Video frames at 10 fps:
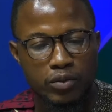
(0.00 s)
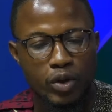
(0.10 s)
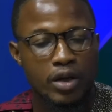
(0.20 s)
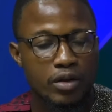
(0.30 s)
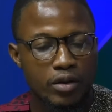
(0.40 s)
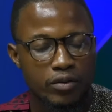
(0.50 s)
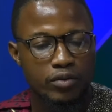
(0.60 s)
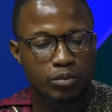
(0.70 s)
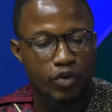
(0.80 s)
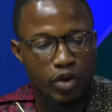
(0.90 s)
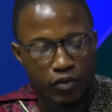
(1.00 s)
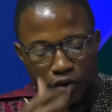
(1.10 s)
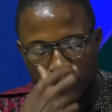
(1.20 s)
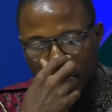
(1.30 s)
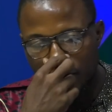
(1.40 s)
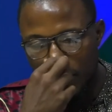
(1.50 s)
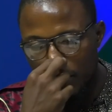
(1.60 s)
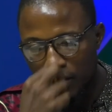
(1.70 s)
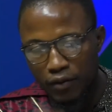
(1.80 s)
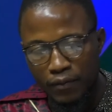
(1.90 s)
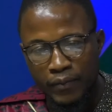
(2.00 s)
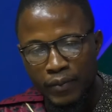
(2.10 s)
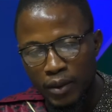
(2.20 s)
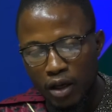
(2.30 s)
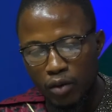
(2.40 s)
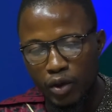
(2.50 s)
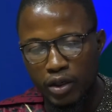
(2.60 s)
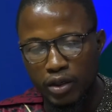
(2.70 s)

when the before the first draft came out and when